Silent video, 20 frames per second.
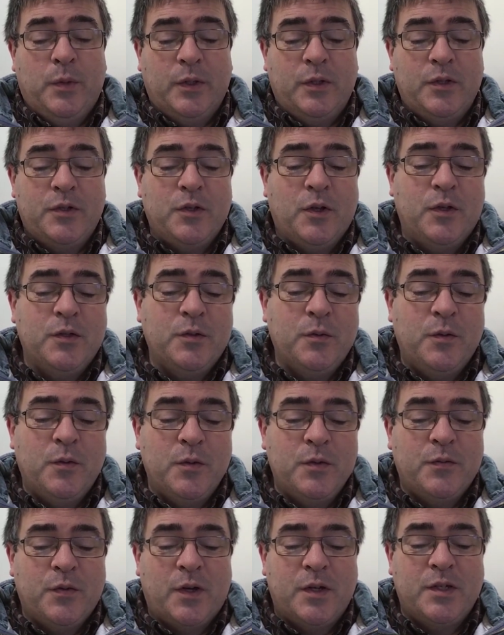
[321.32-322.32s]
But there's also
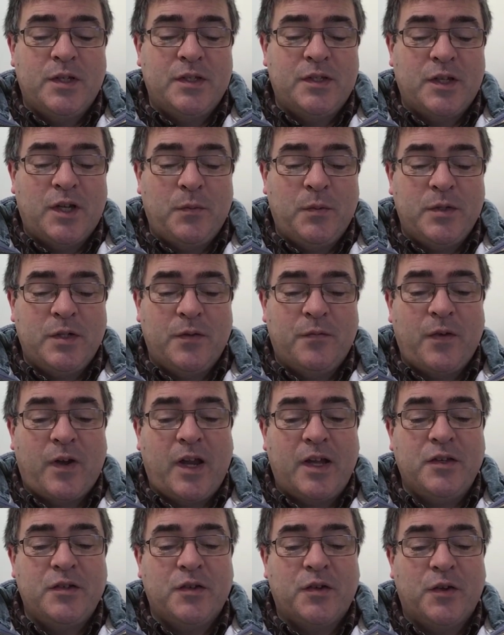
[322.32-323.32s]
those verses there which are
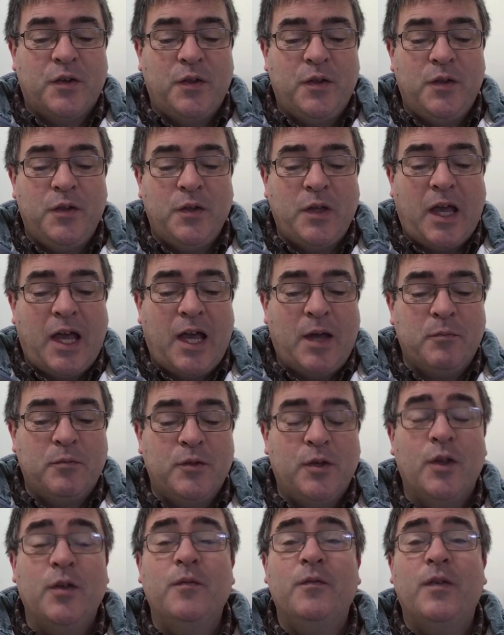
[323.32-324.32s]
very true.
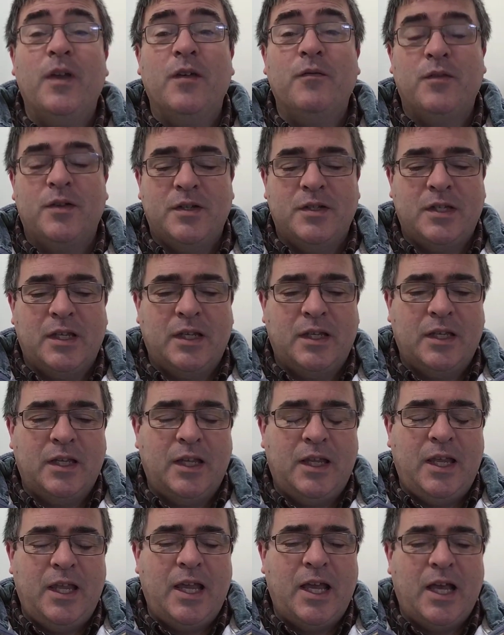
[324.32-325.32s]
Two favours that
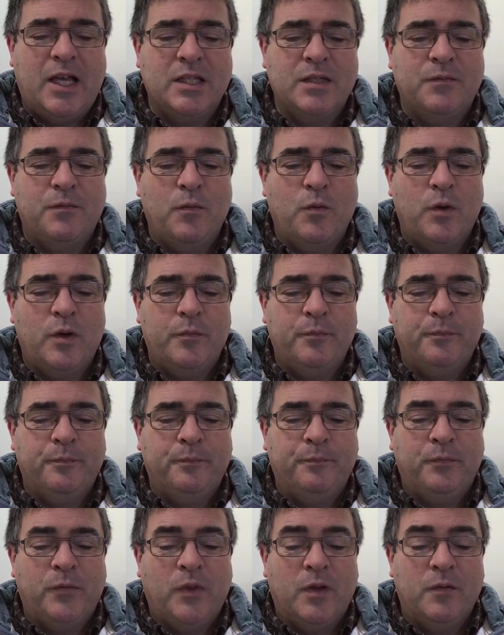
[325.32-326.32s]
he asks for.
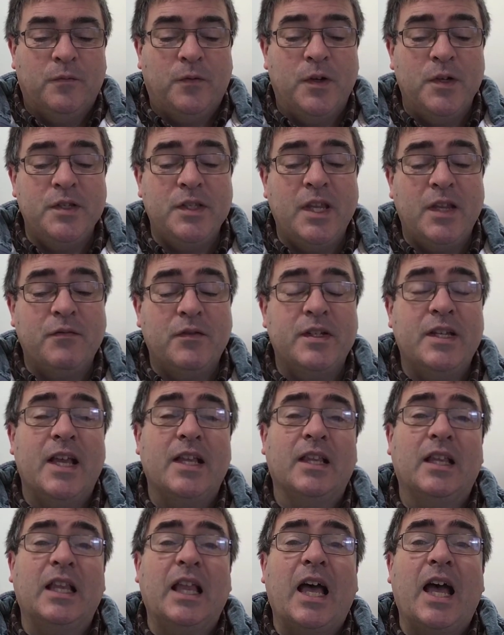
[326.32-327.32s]
First, to never
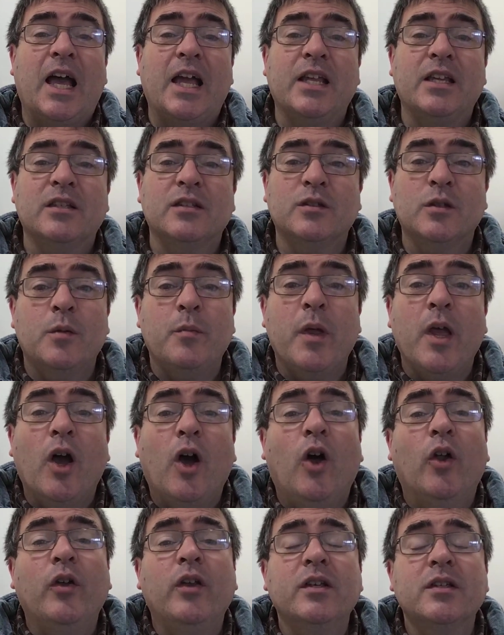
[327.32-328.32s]
tell a lie. So to be
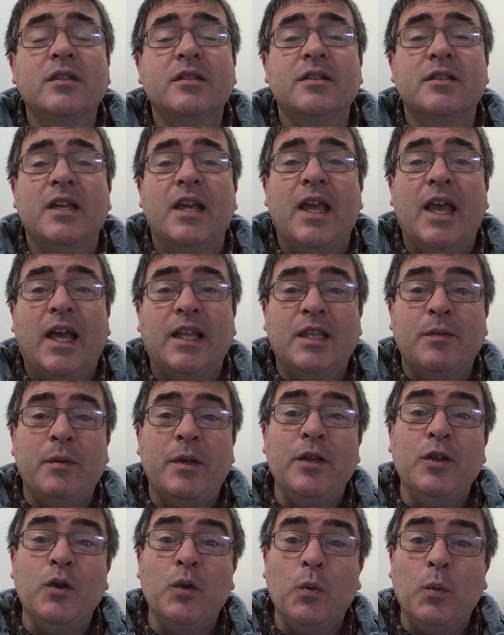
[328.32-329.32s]
honest and to
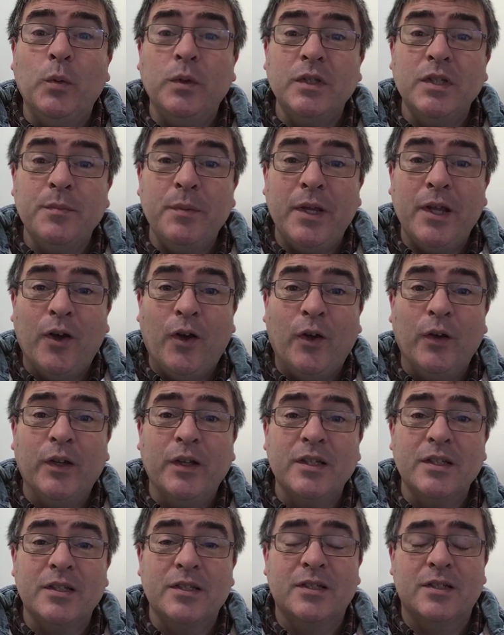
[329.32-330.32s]
be known to be
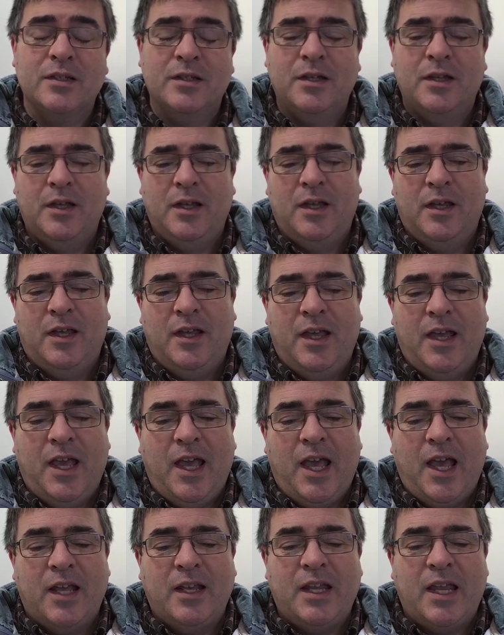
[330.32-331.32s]
honest.
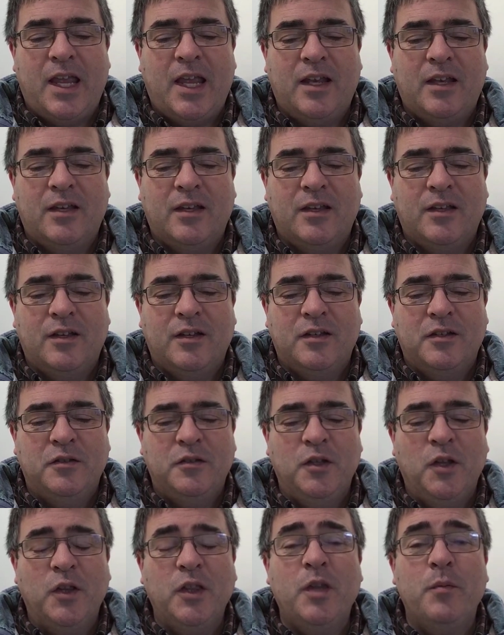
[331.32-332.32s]
And then
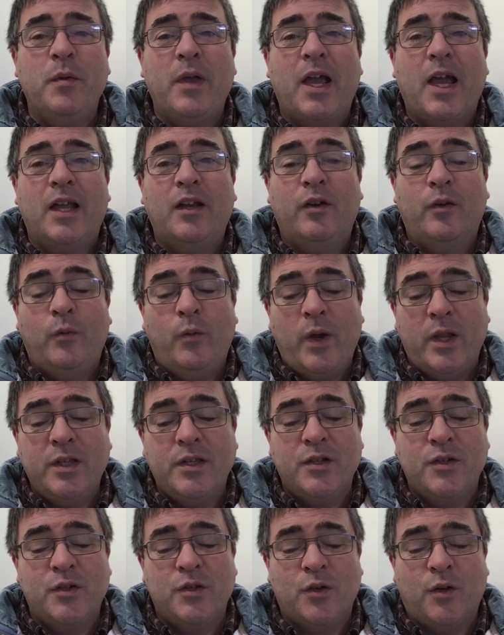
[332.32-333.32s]
not to be either
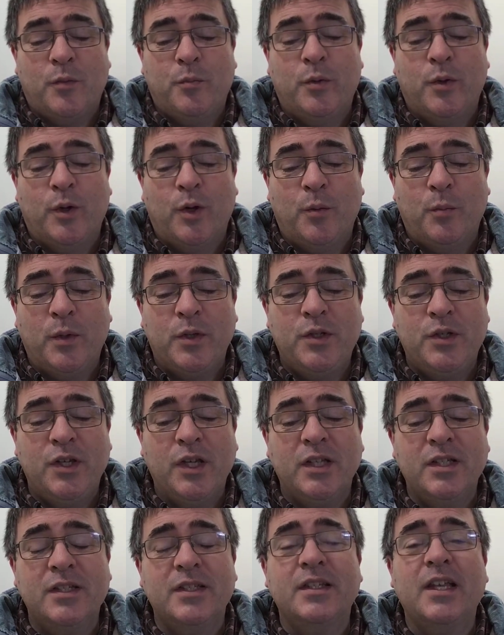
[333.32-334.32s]
rich or poor, but
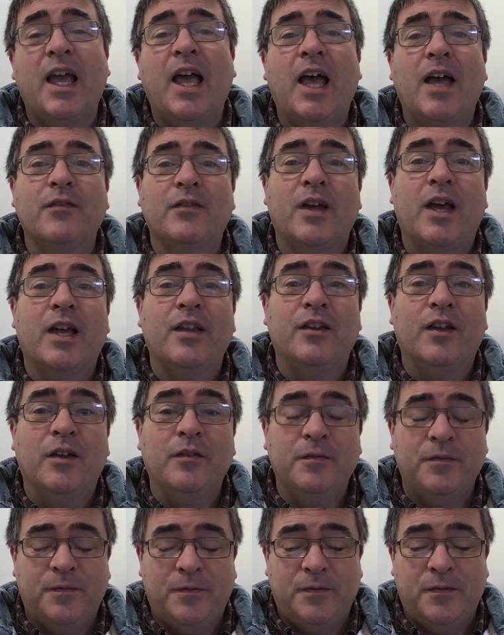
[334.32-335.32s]
just to have
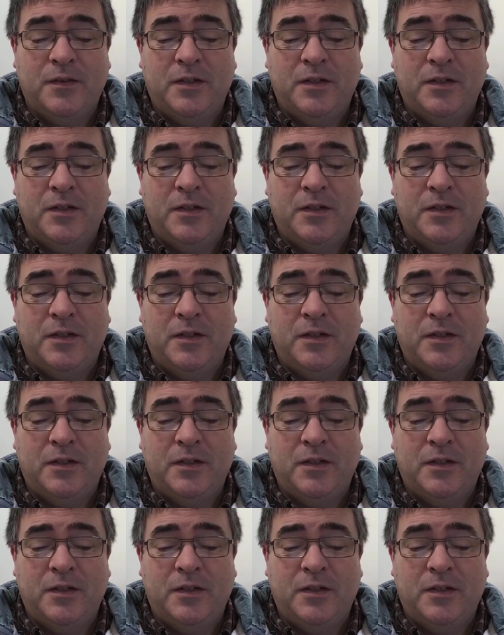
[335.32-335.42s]
enough.